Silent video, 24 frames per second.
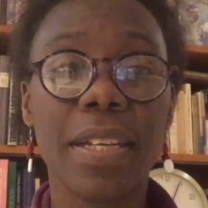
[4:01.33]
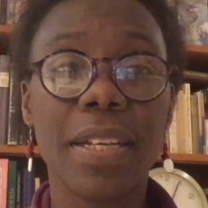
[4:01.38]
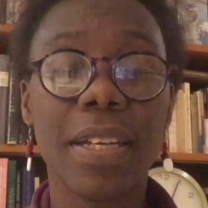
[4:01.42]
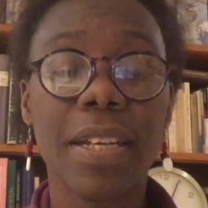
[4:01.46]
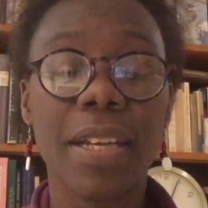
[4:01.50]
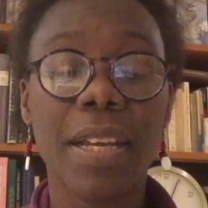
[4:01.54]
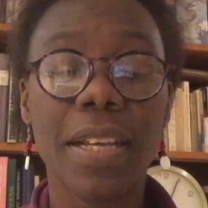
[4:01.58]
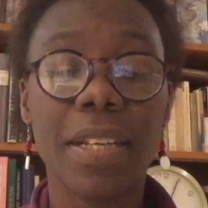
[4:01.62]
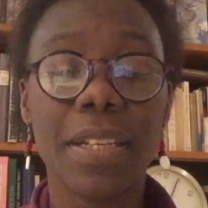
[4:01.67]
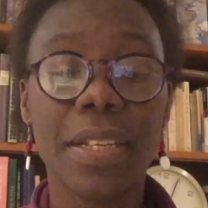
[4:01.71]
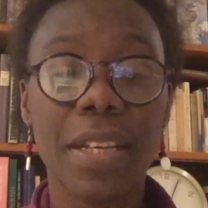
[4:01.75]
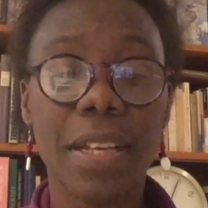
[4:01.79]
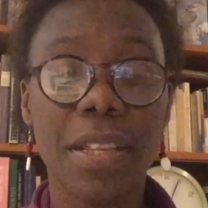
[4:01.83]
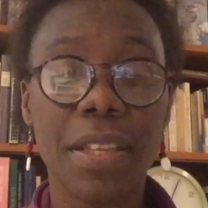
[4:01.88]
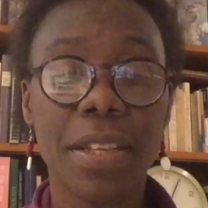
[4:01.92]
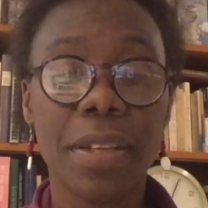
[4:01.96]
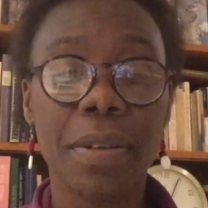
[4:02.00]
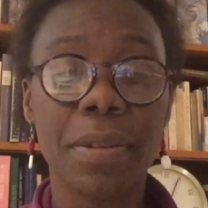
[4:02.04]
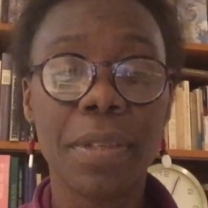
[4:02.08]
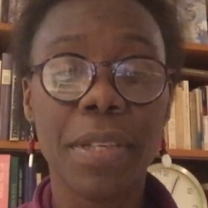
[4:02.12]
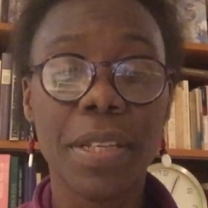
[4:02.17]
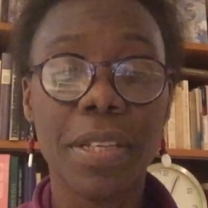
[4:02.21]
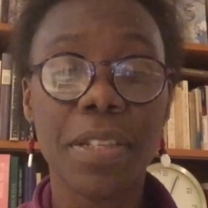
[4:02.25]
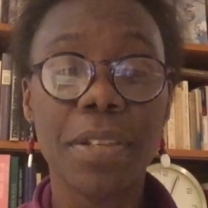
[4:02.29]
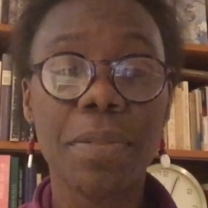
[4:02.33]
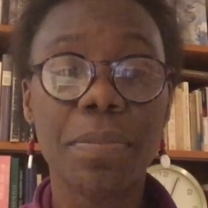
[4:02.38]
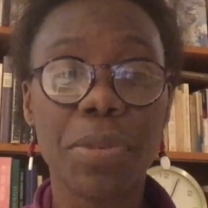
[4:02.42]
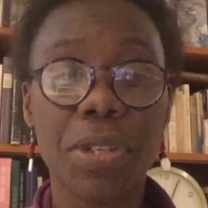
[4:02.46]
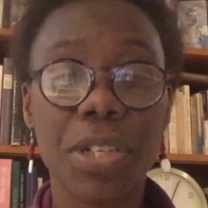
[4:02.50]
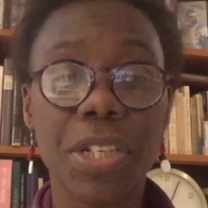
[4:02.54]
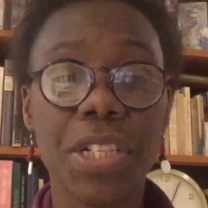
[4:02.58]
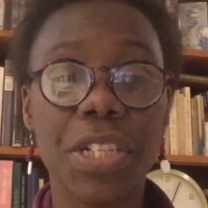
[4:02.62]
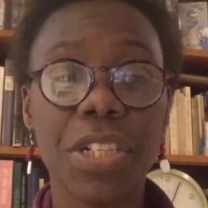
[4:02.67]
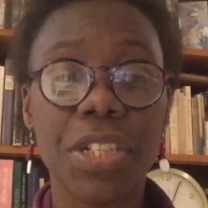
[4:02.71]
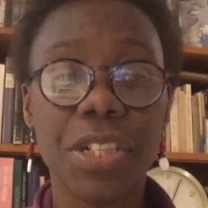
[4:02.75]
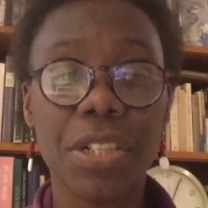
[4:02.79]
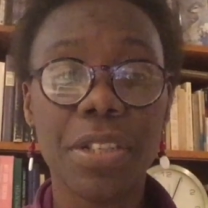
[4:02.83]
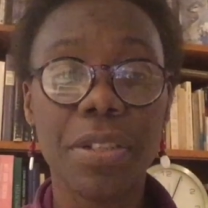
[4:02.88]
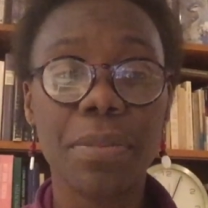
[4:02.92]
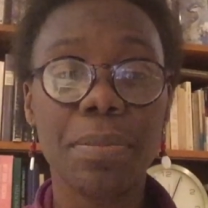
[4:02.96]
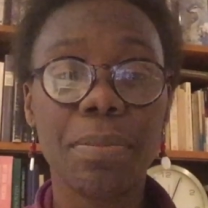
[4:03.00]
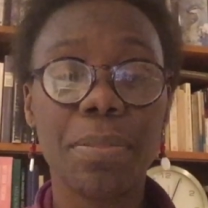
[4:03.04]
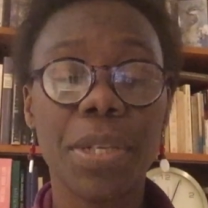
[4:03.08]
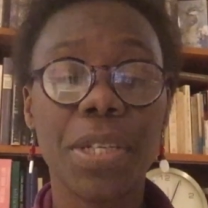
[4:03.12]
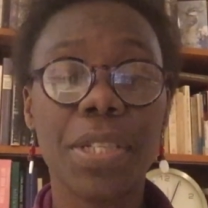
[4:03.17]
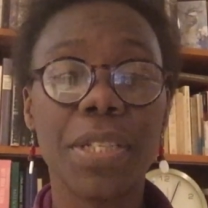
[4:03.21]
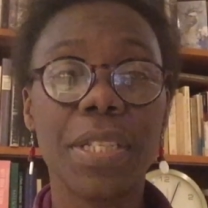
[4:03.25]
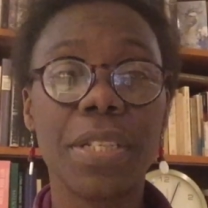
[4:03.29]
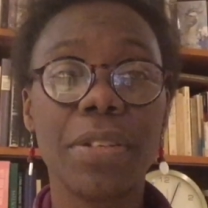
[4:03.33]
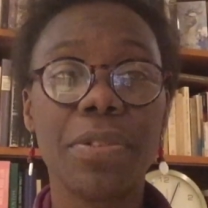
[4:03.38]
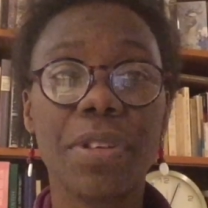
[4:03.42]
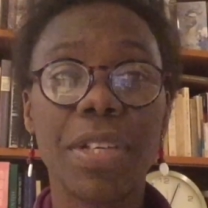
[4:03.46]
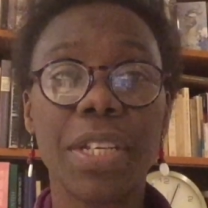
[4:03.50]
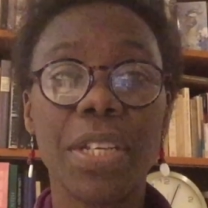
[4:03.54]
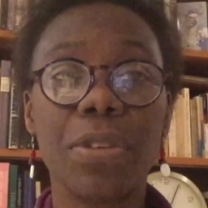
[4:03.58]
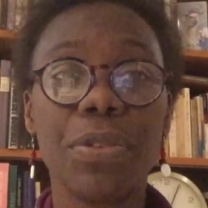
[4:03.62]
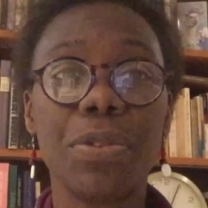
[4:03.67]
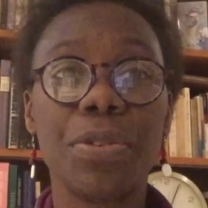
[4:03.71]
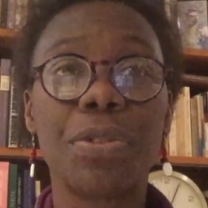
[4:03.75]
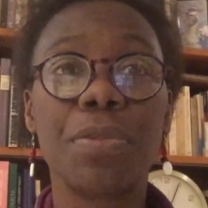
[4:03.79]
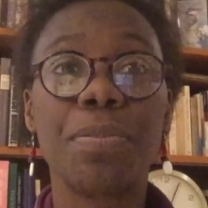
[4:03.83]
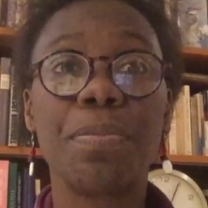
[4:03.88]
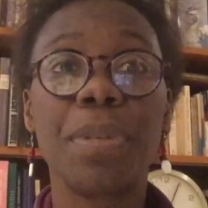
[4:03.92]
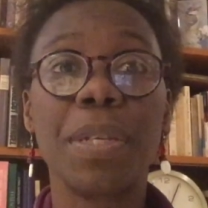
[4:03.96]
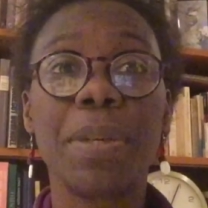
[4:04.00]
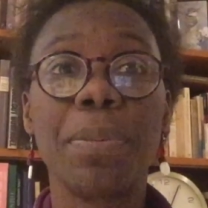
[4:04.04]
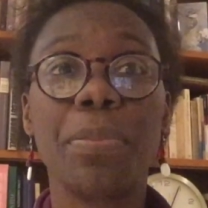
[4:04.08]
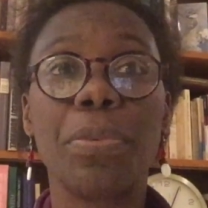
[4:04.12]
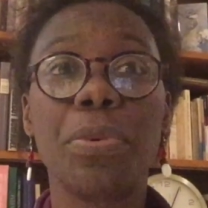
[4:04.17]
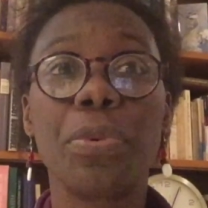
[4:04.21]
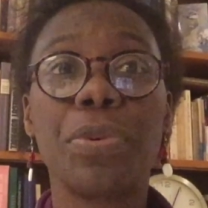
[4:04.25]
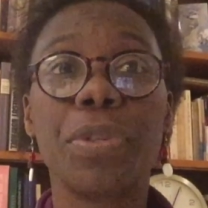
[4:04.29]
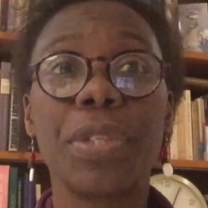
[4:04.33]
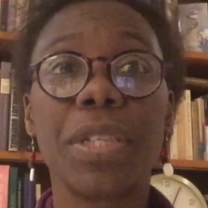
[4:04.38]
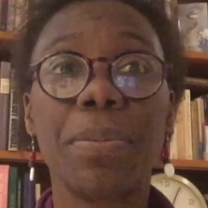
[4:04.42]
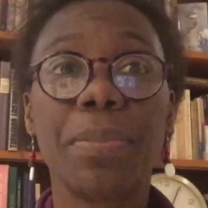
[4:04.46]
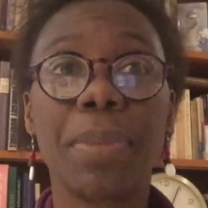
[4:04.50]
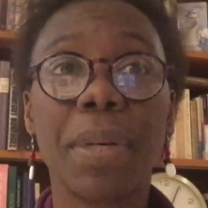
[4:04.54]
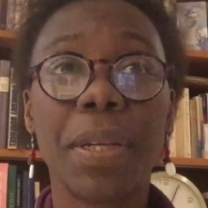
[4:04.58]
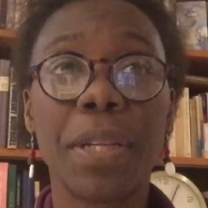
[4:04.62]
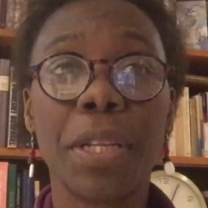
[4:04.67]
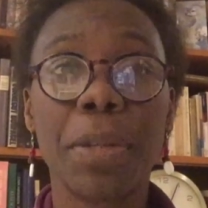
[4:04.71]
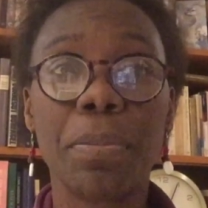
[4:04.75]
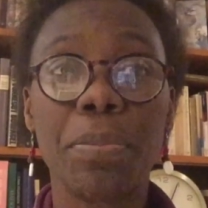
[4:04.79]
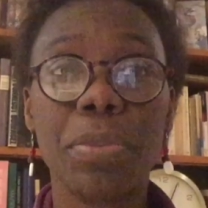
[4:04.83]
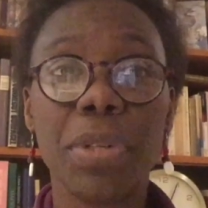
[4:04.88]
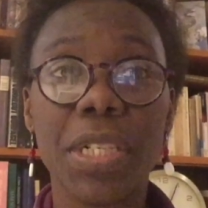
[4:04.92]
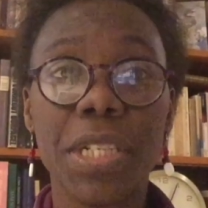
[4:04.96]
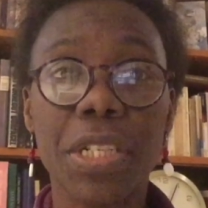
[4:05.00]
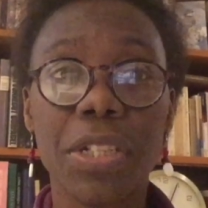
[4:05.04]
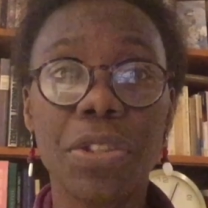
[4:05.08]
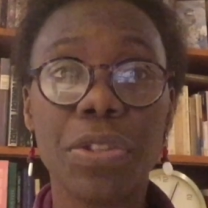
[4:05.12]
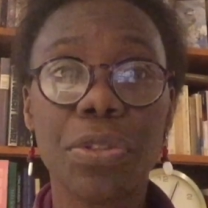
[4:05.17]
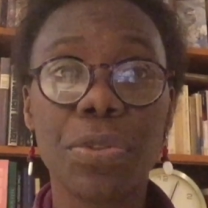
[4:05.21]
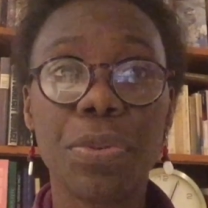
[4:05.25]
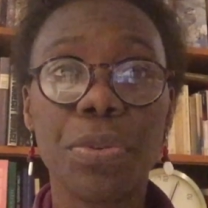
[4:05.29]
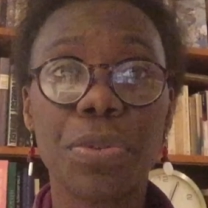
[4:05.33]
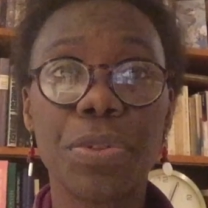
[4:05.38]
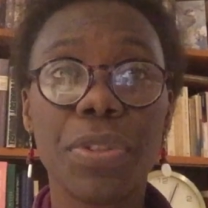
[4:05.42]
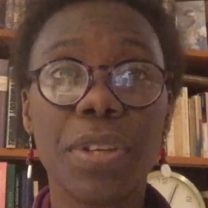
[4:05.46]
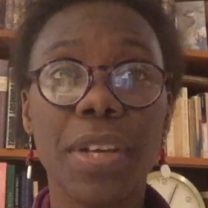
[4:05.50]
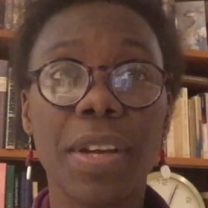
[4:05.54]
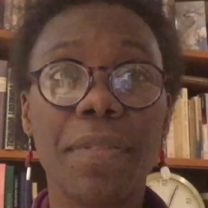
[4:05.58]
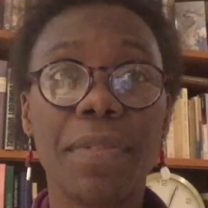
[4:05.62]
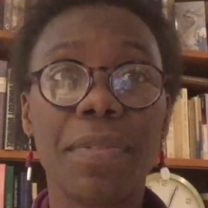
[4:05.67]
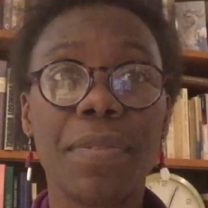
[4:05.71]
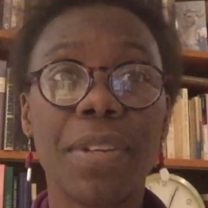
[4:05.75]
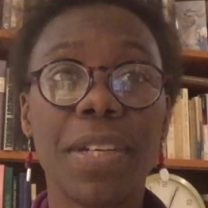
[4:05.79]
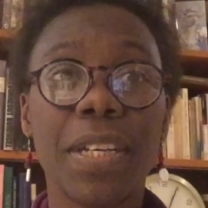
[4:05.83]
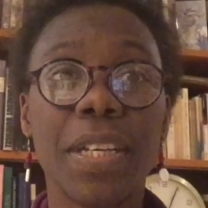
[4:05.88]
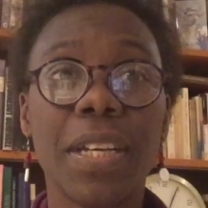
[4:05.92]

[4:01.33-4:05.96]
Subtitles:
there's a British mercenary who's been brought in by the British, who also have